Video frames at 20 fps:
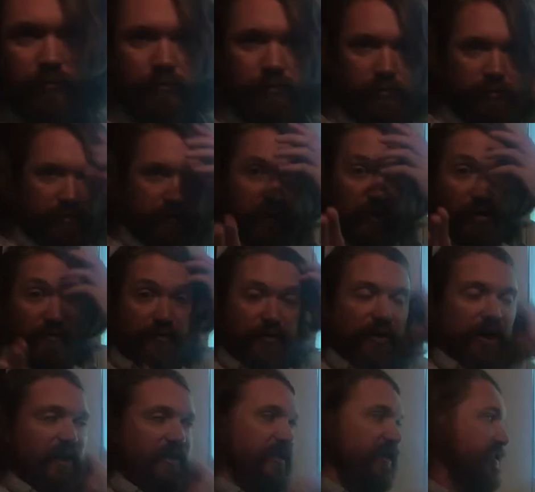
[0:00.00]
I don't know if you
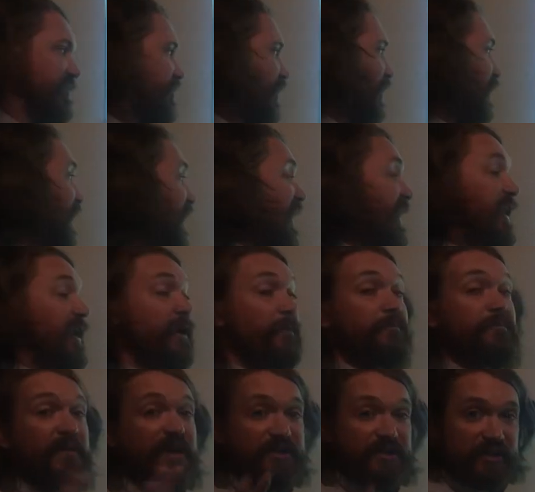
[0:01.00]
caught this. In an
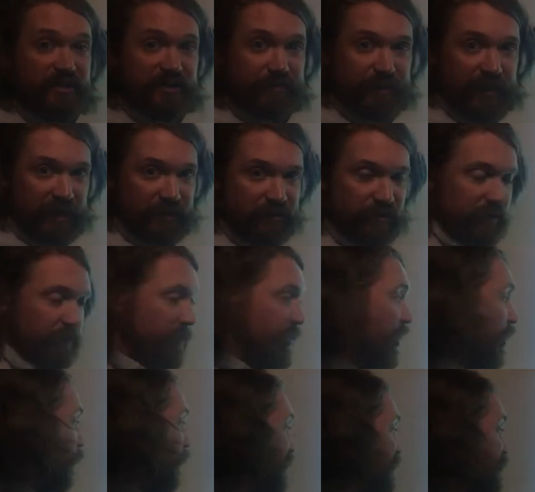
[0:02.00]
emission spectrum,
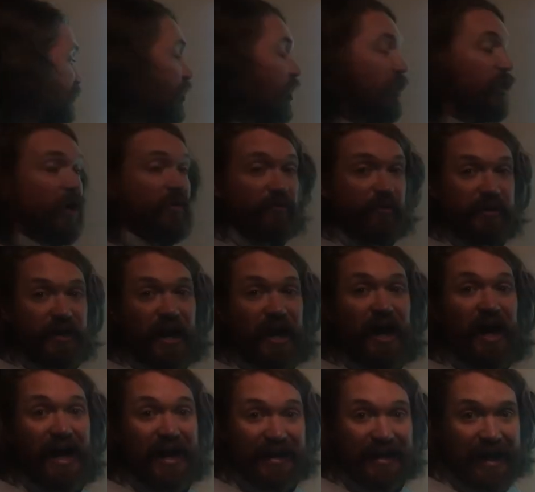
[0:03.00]
we start off with a
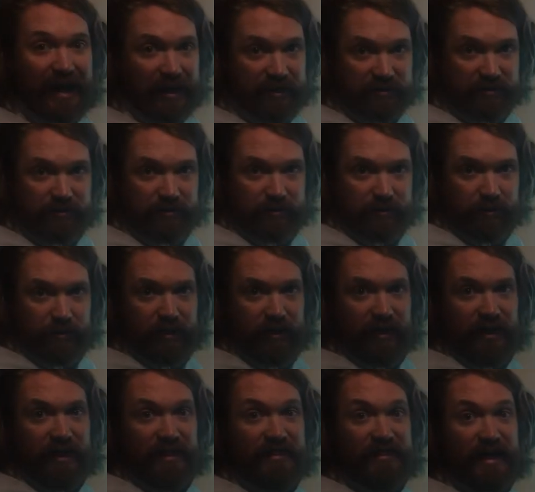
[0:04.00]
hot gas,
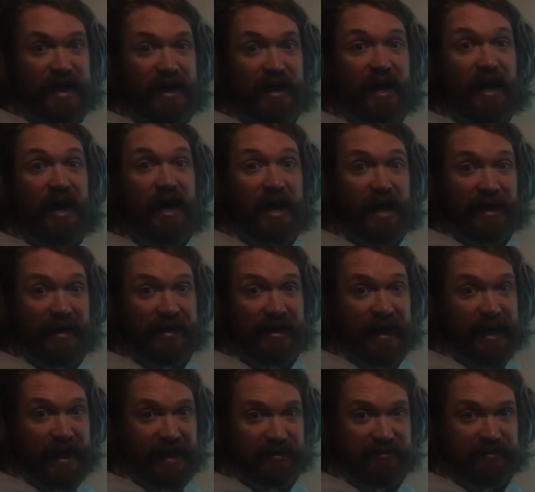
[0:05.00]
and that hot
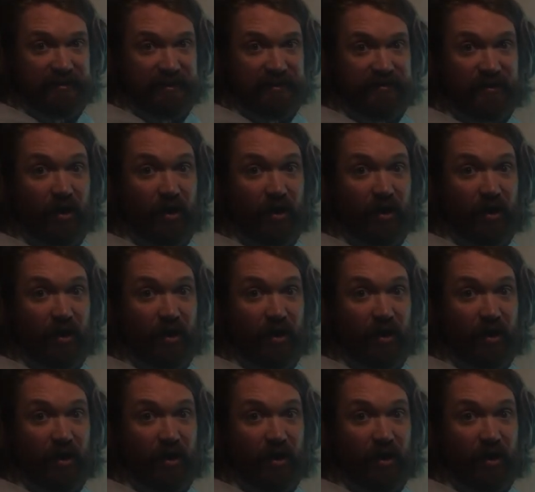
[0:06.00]
gas is